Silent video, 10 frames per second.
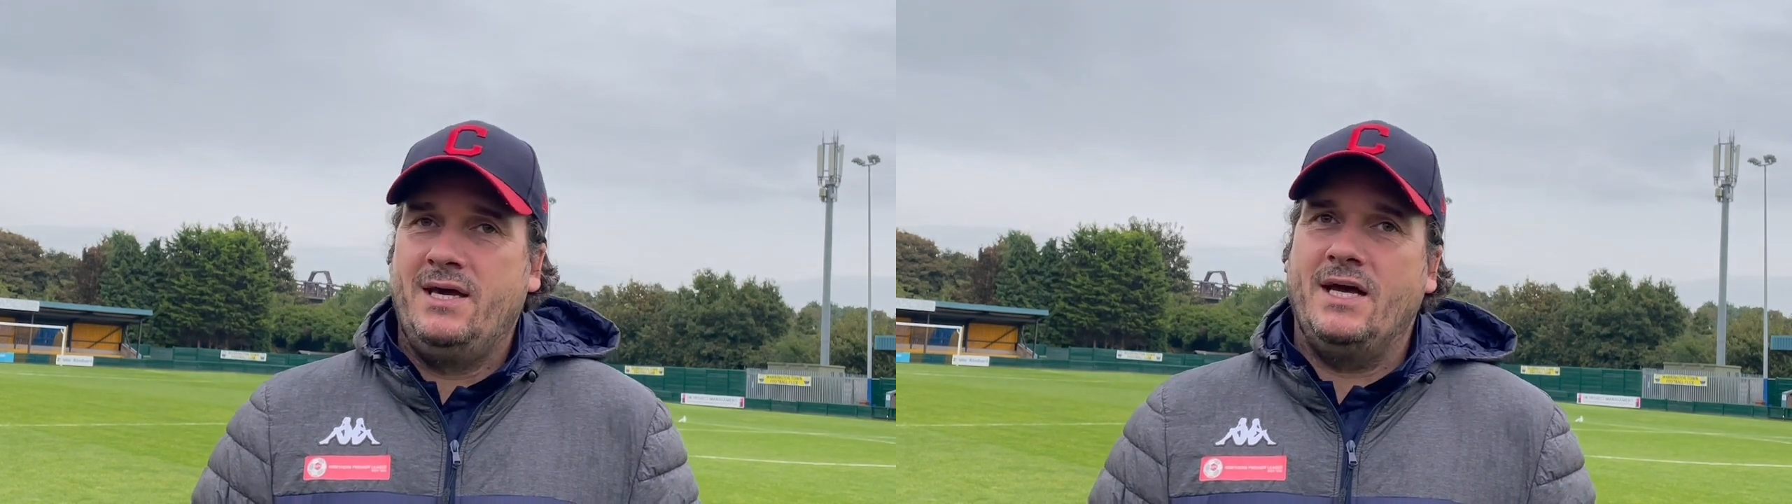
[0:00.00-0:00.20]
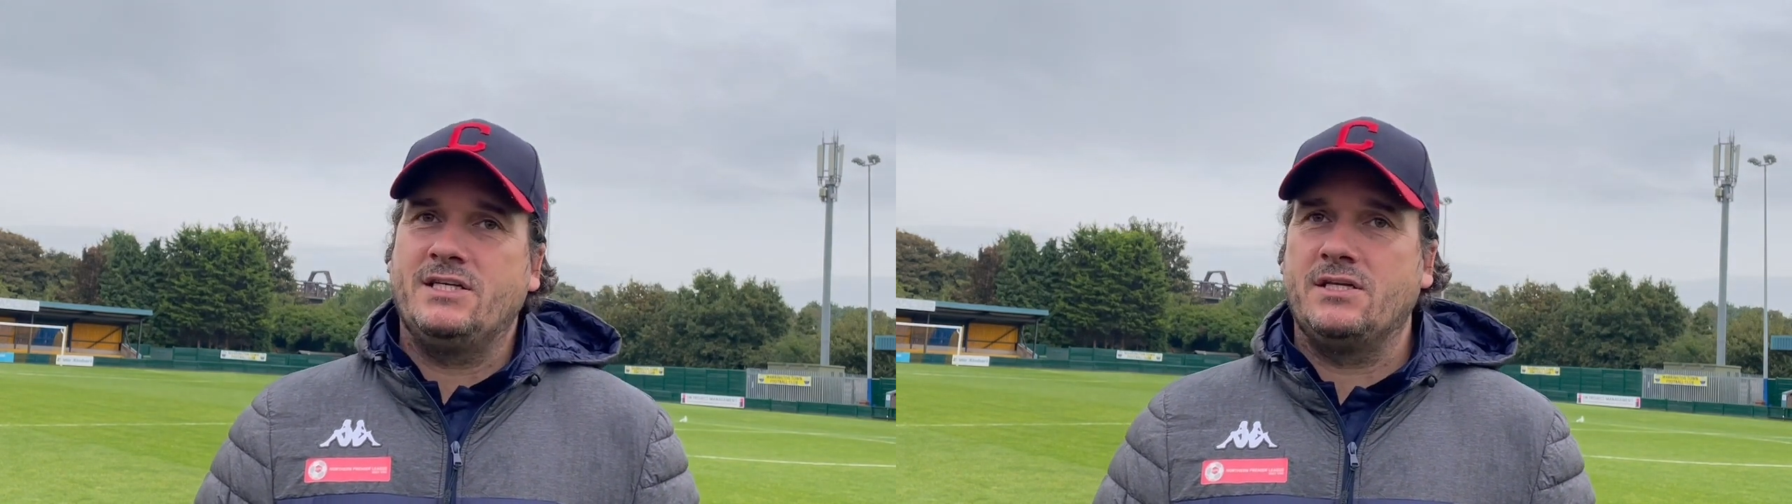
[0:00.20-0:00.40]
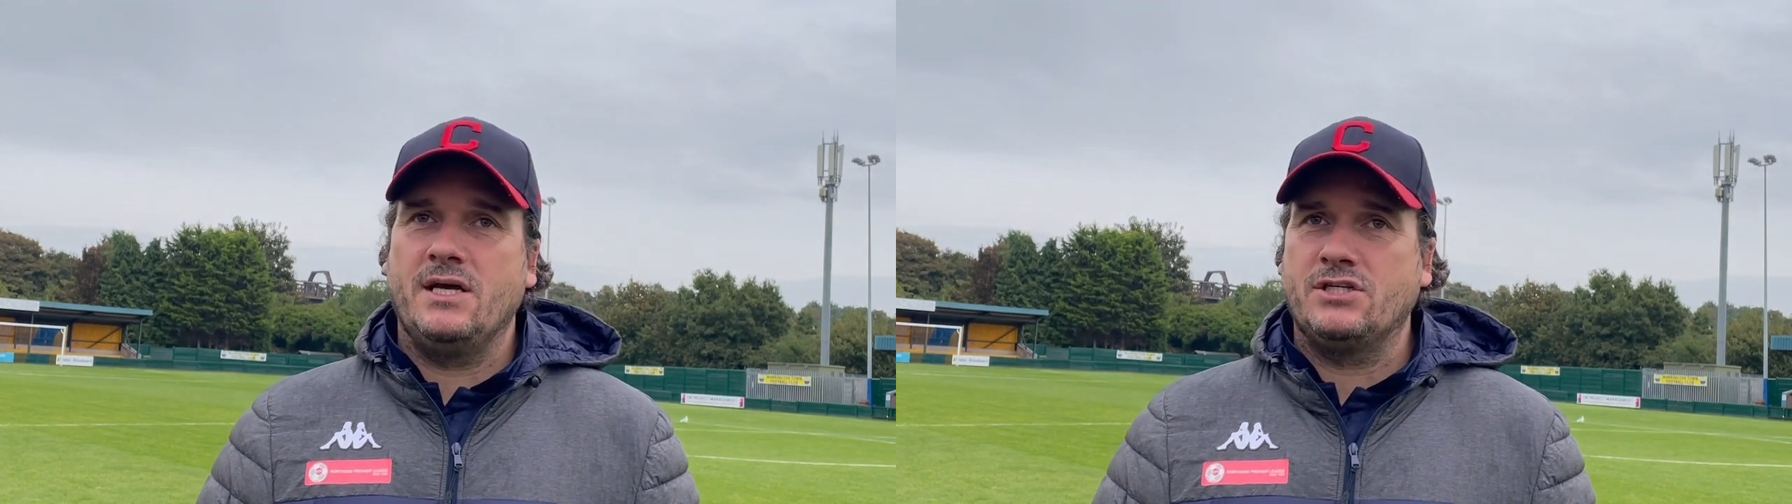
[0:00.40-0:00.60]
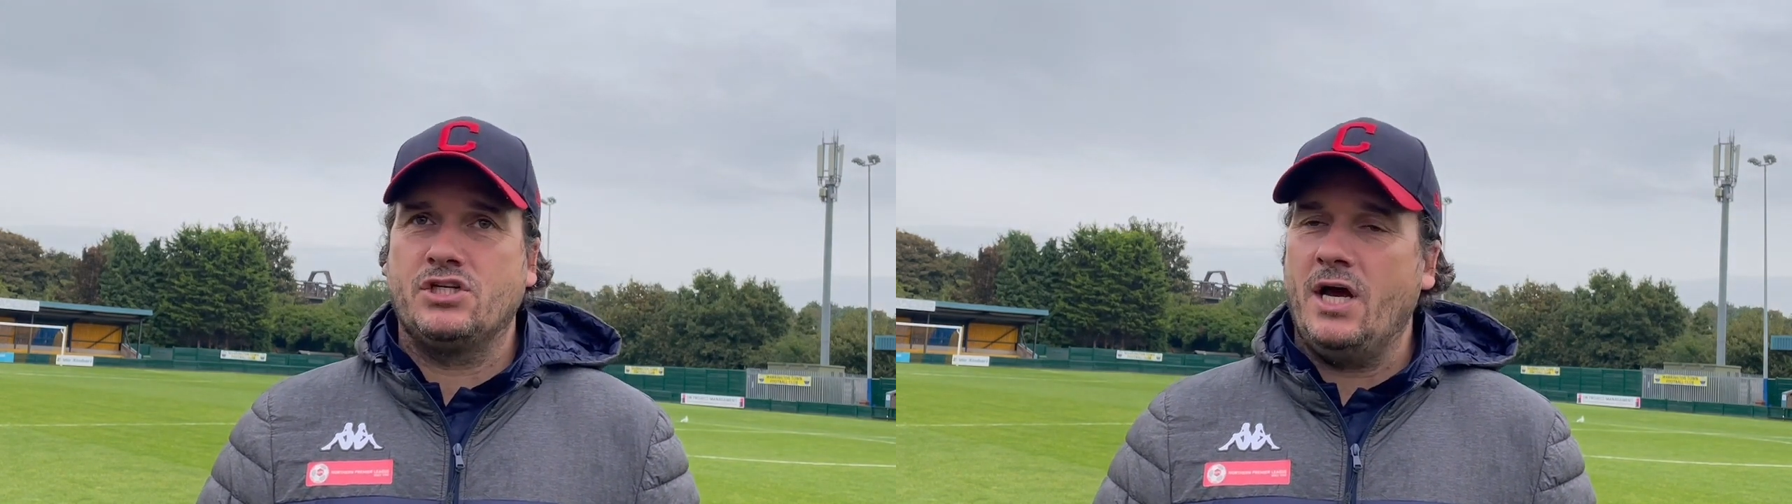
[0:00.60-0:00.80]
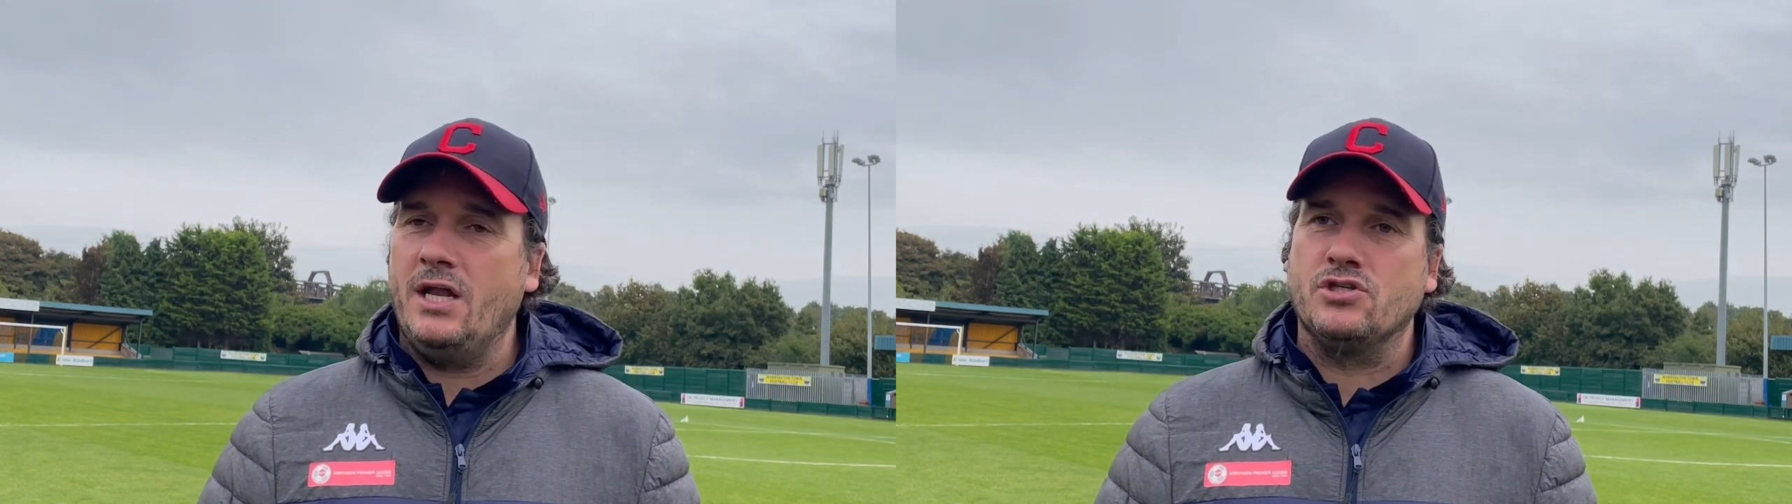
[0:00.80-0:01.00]
it's a
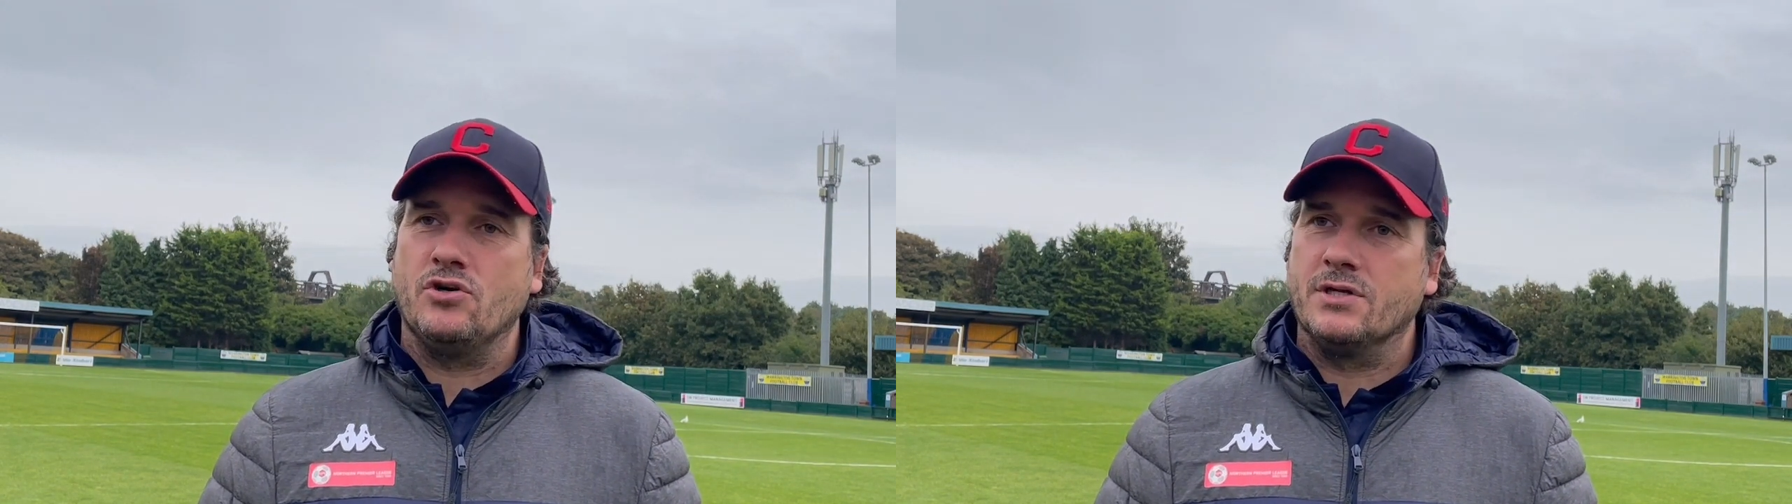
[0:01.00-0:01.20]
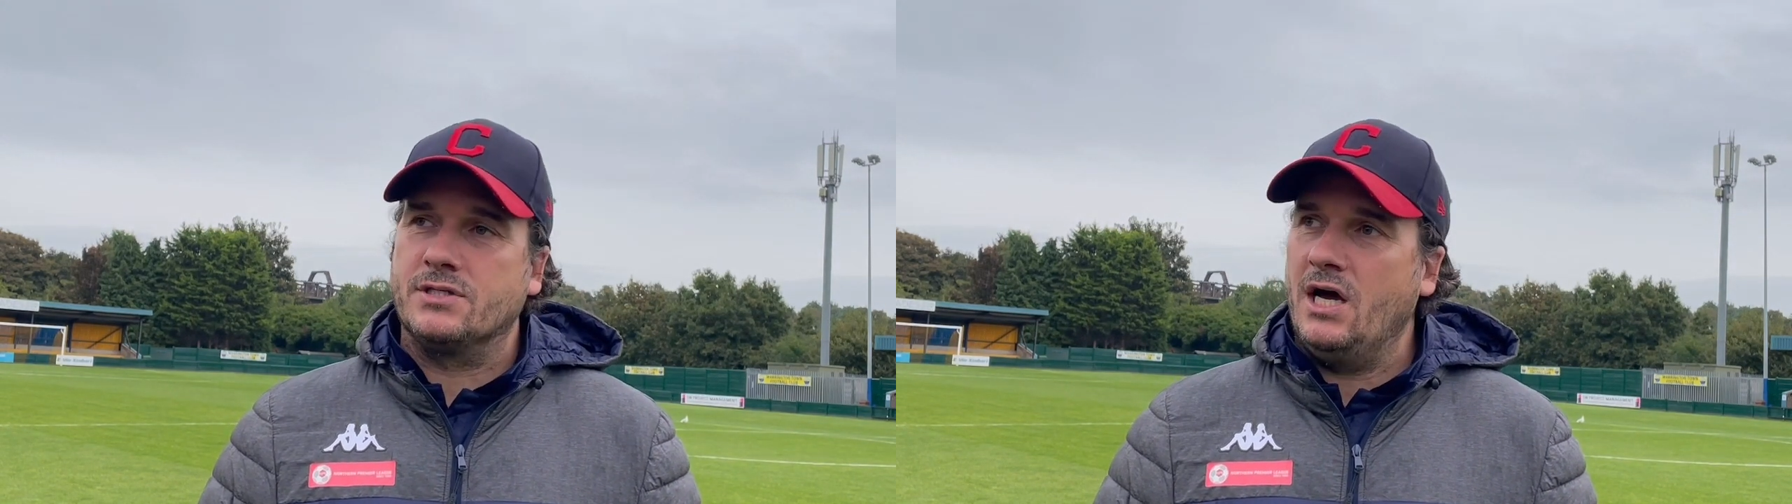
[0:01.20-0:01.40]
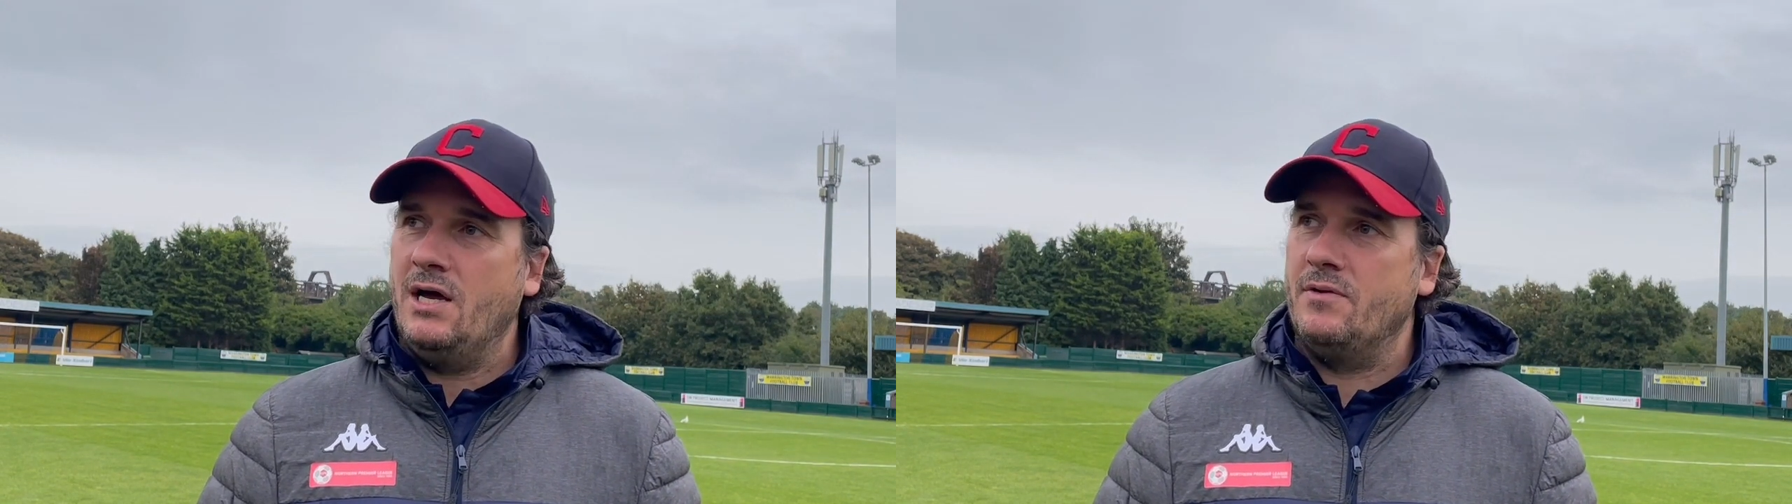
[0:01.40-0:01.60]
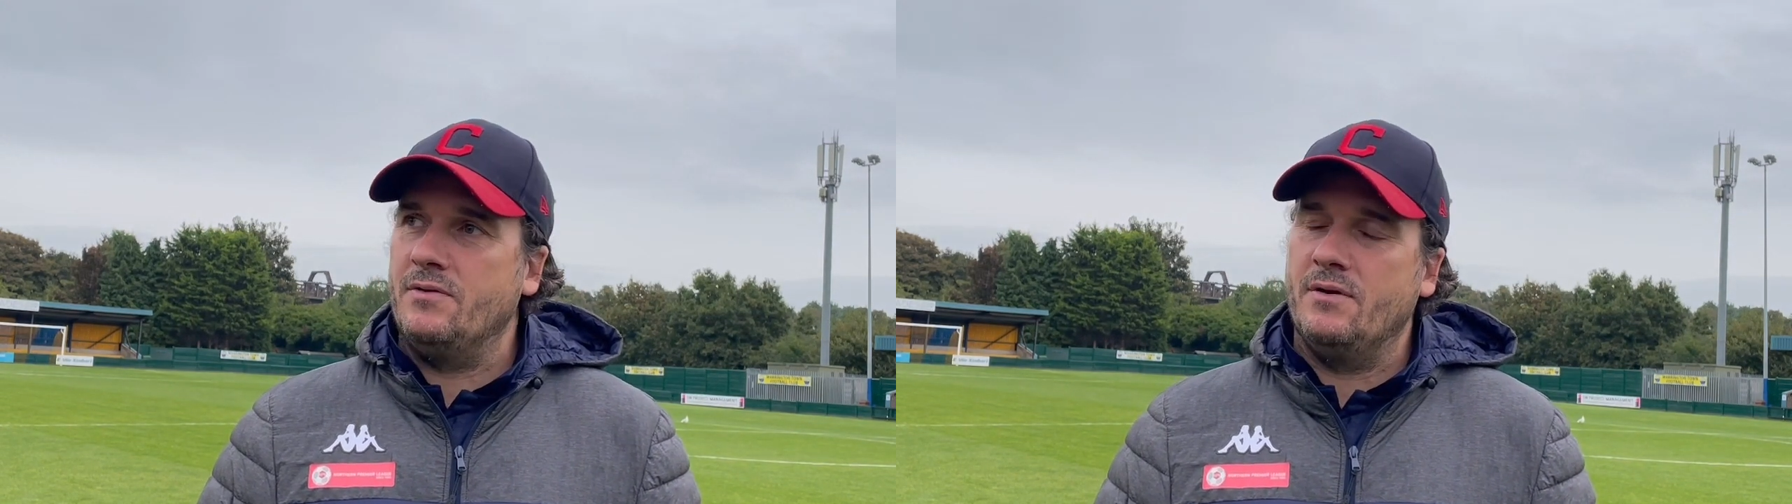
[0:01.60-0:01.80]
challenge all the time,